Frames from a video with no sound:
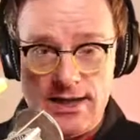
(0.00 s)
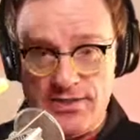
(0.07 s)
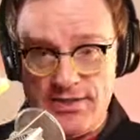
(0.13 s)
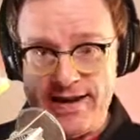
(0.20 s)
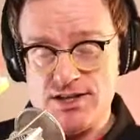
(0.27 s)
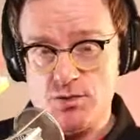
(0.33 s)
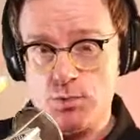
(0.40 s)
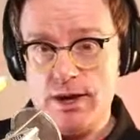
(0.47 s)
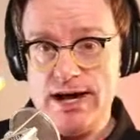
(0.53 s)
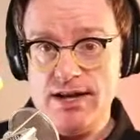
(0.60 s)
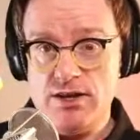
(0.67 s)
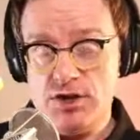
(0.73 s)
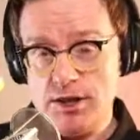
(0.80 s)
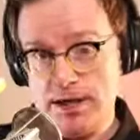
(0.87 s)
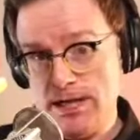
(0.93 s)
That's
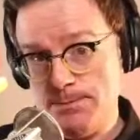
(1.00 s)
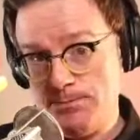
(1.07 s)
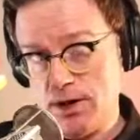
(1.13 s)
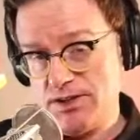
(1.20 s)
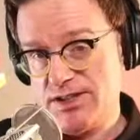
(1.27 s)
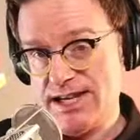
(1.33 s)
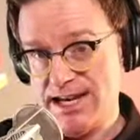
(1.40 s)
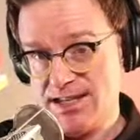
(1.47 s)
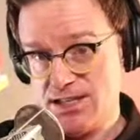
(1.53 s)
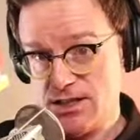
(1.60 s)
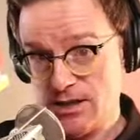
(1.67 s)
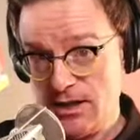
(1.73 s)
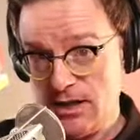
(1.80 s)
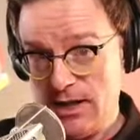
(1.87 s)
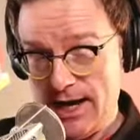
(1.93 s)
when the podcast
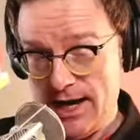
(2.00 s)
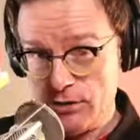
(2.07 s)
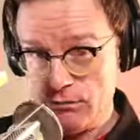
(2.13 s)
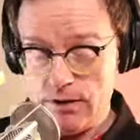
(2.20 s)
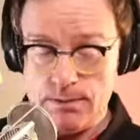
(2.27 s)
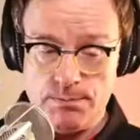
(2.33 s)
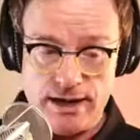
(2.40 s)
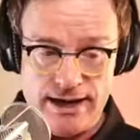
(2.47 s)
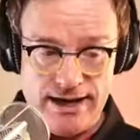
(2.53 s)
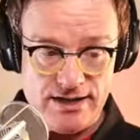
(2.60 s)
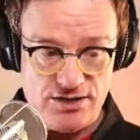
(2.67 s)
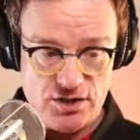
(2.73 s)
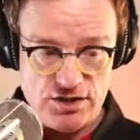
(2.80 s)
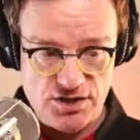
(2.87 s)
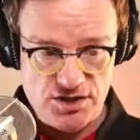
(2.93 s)
and the replay is
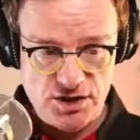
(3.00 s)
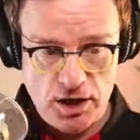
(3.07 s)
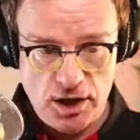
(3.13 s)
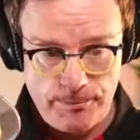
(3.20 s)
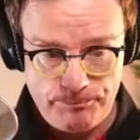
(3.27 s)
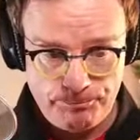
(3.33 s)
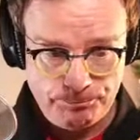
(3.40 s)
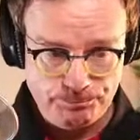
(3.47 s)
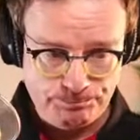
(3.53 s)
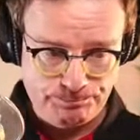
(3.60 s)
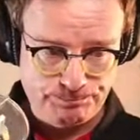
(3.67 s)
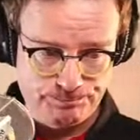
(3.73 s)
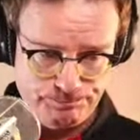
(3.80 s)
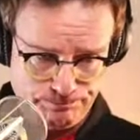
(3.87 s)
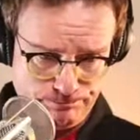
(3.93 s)
going to start.
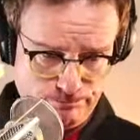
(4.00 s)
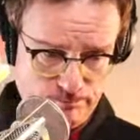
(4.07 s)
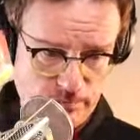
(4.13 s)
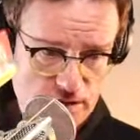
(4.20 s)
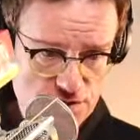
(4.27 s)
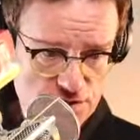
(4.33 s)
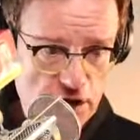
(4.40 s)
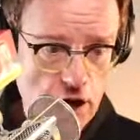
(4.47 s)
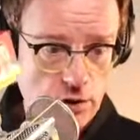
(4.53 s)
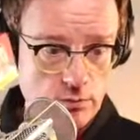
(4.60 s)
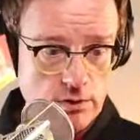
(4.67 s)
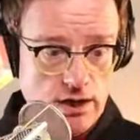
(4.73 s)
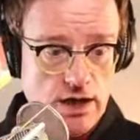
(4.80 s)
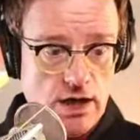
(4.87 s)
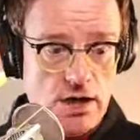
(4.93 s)
So
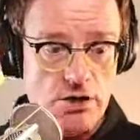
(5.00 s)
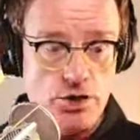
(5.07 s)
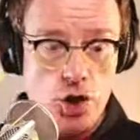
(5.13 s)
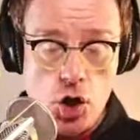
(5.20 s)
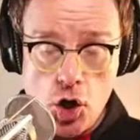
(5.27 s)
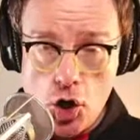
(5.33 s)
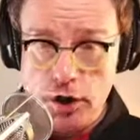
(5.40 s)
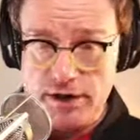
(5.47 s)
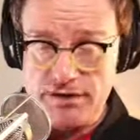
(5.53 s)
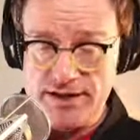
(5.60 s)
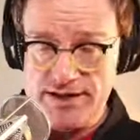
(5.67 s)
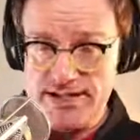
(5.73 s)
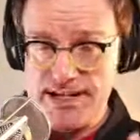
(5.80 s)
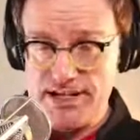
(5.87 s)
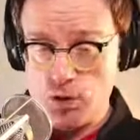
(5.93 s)
the hook,
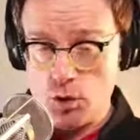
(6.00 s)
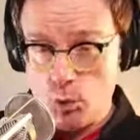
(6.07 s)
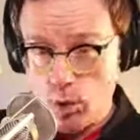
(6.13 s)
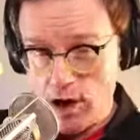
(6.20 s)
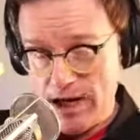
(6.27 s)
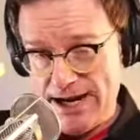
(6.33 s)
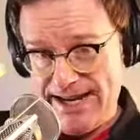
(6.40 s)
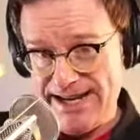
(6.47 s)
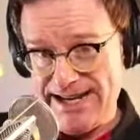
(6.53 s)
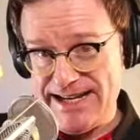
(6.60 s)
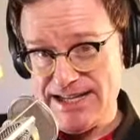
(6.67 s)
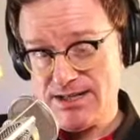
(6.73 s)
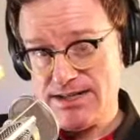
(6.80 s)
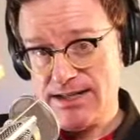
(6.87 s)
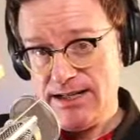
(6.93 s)
this is what
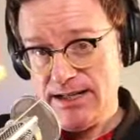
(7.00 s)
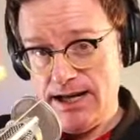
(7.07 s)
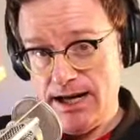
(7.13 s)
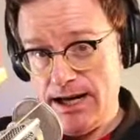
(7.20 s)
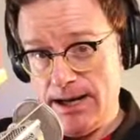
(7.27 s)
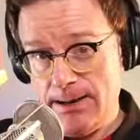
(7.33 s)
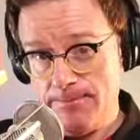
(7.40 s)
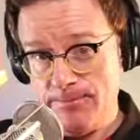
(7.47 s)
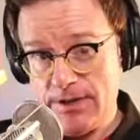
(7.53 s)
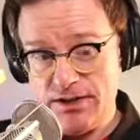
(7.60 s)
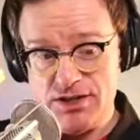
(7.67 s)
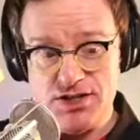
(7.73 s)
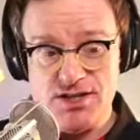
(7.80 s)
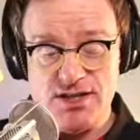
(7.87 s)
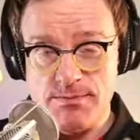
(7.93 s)
is, and
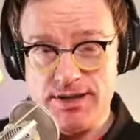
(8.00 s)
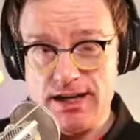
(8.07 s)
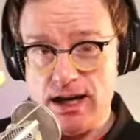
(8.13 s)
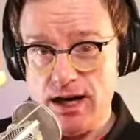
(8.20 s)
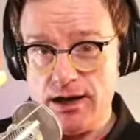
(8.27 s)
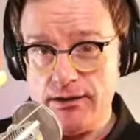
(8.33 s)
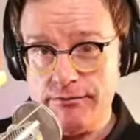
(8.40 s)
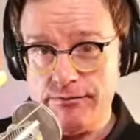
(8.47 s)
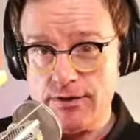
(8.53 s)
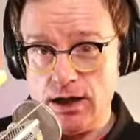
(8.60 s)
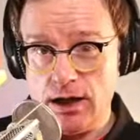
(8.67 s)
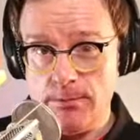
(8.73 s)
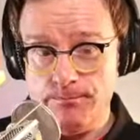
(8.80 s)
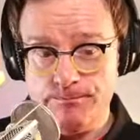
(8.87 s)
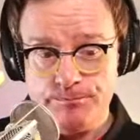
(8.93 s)
this is something that I've
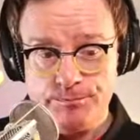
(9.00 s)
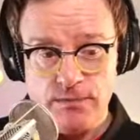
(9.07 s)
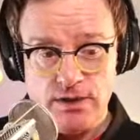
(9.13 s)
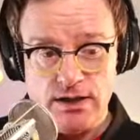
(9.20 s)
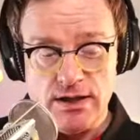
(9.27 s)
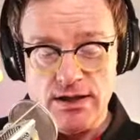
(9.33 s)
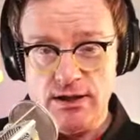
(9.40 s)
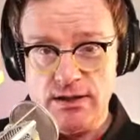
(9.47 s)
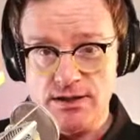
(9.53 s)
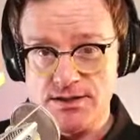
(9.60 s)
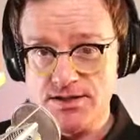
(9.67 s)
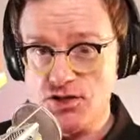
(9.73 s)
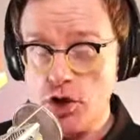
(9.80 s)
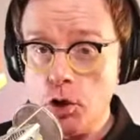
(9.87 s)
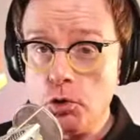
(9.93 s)
it's
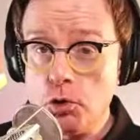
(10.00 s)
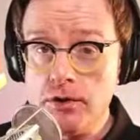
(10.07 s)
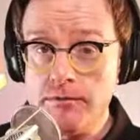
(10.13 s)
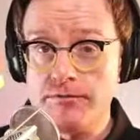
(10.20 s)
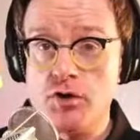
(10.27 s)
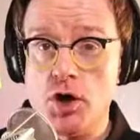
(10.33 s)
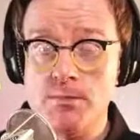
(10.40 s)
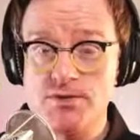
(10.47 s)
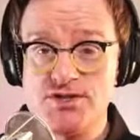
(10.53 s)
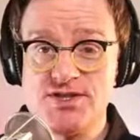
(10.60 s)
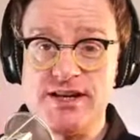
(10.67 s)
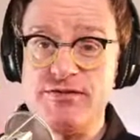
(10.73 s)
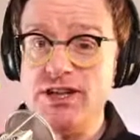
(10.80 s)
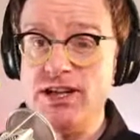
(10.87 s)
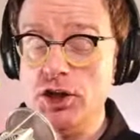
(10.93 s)
stolen from
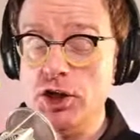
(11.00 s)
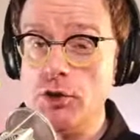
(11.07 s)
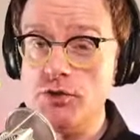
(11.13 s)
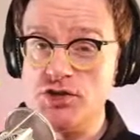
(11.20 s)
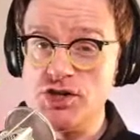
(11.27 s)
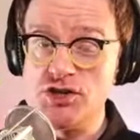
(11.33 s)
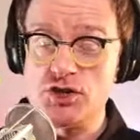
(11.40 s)
Stephanie Liu. She's